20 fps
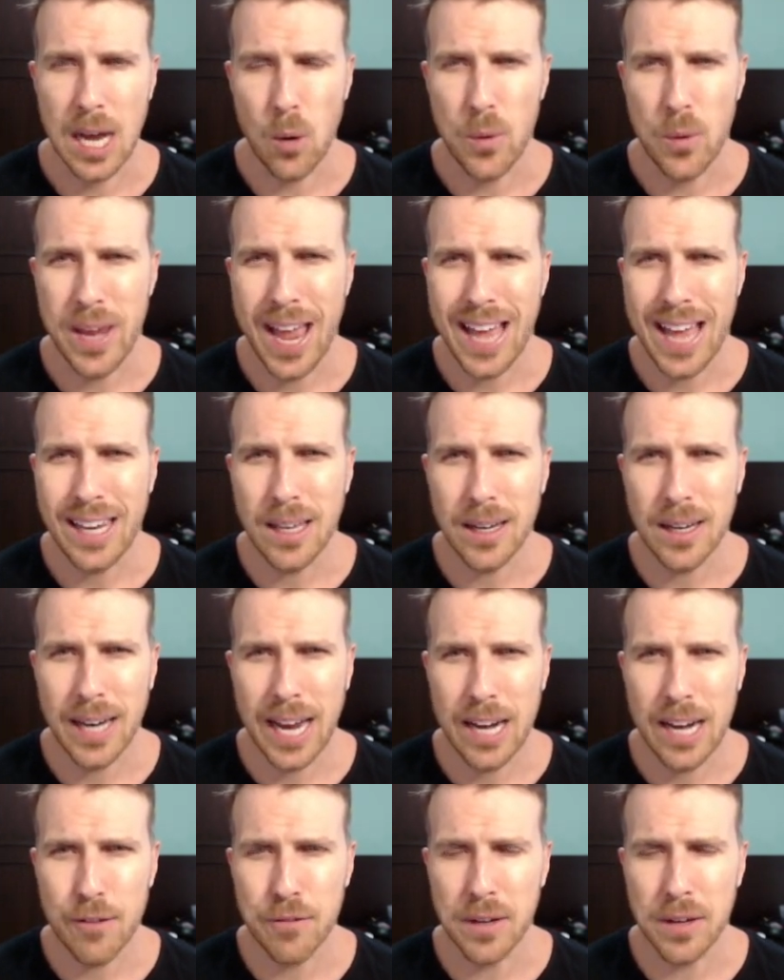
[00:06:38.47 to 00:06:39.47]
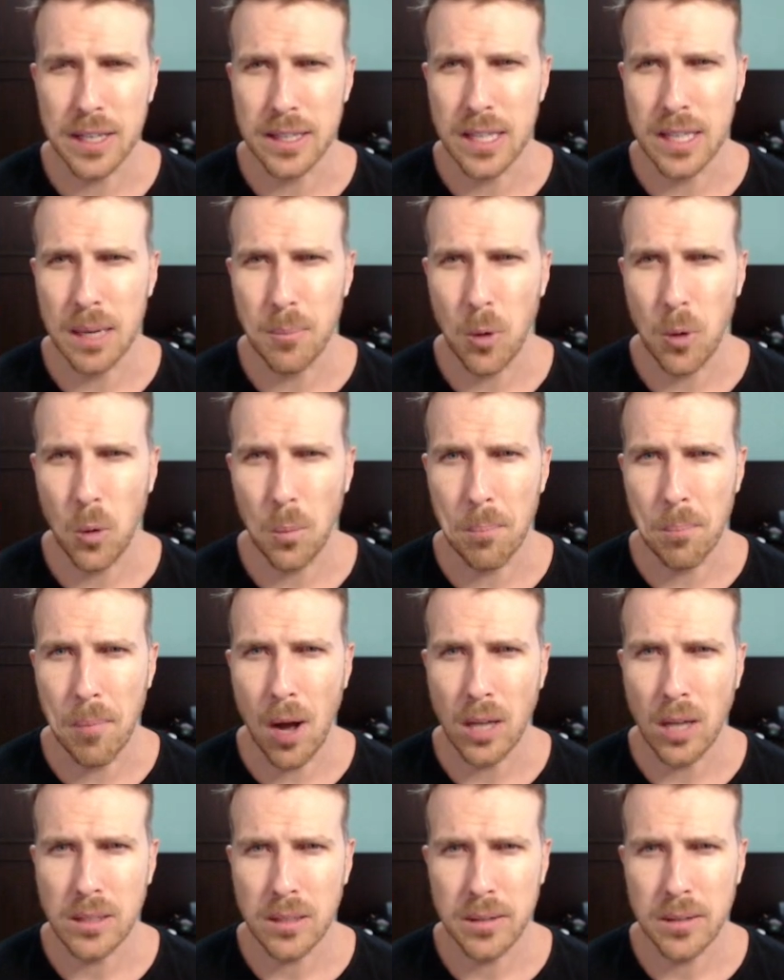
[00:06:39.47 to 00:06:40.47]
We had a kind of a double
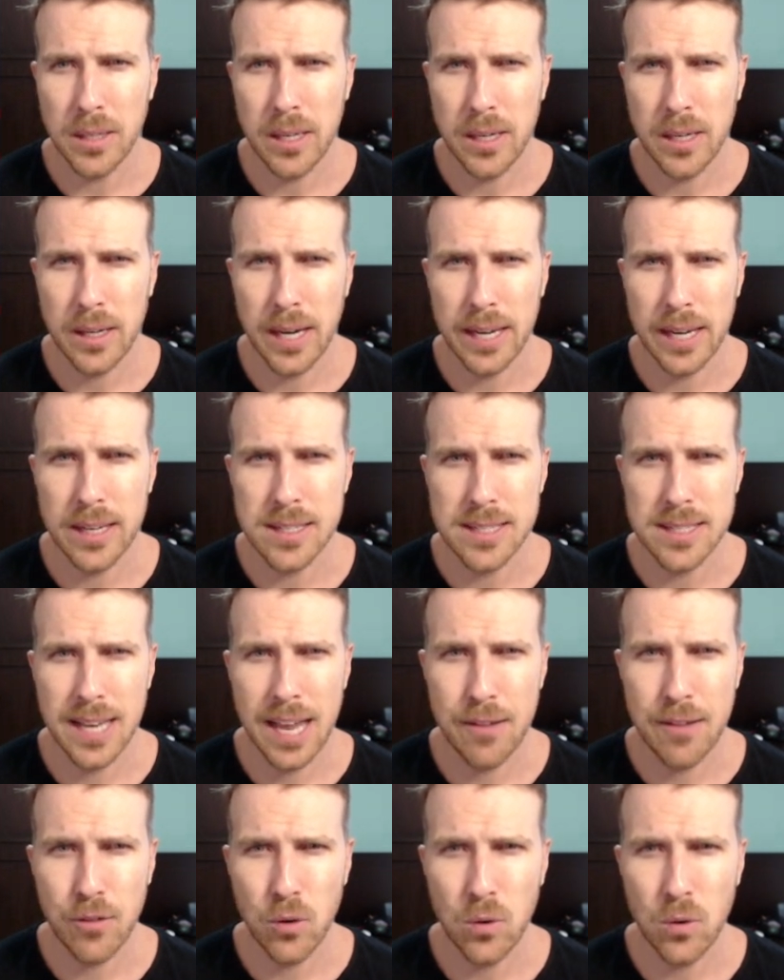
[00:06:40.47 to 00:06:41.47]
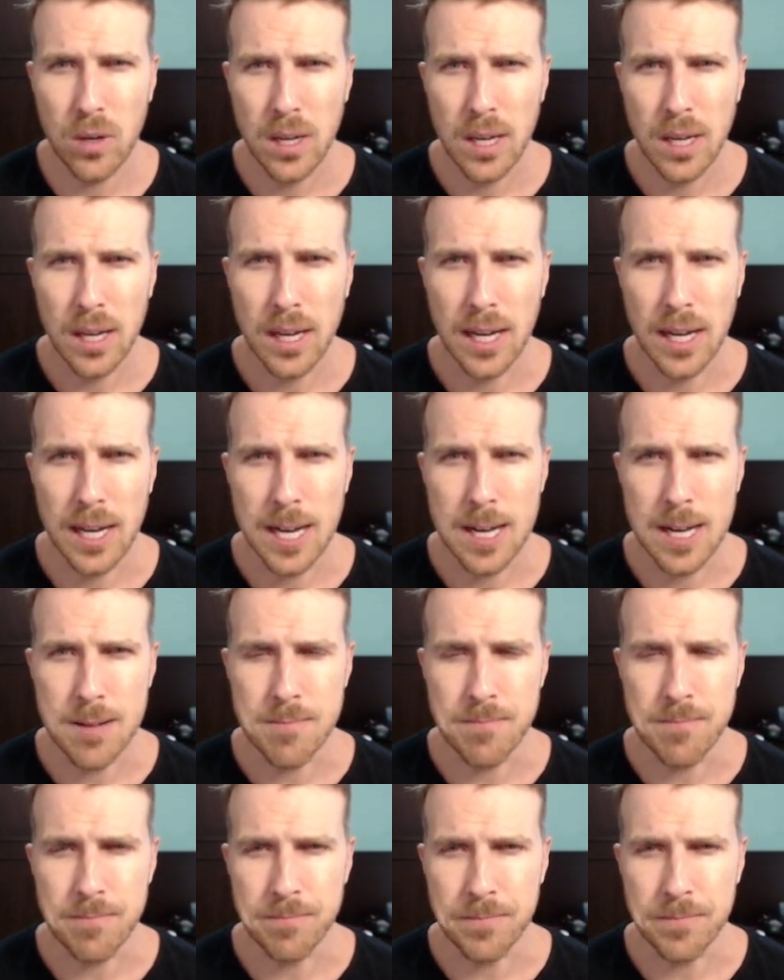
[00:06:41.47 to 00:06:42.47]
bottom here at this level, a
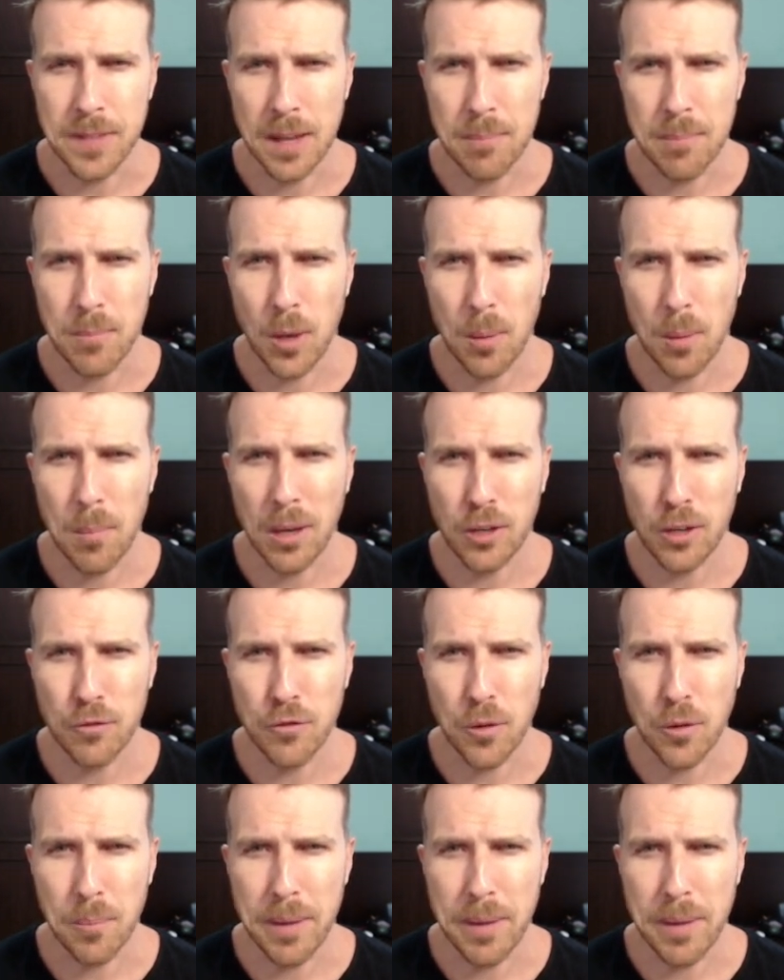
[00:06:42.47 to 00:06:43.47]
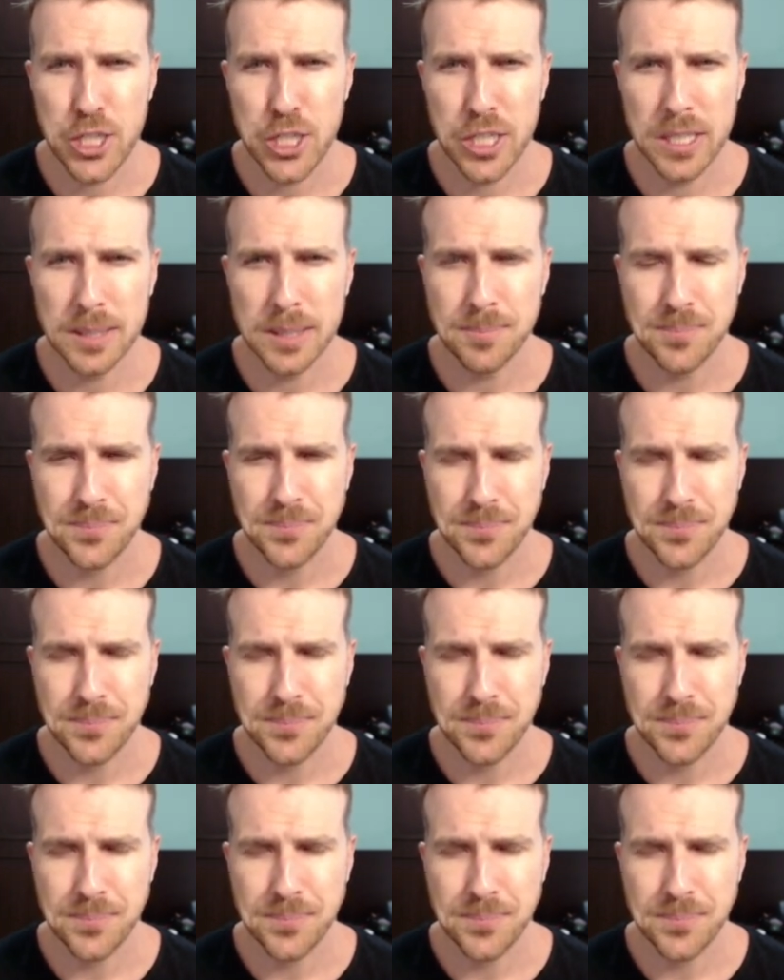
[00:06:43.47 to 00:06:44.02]
double bottom formation.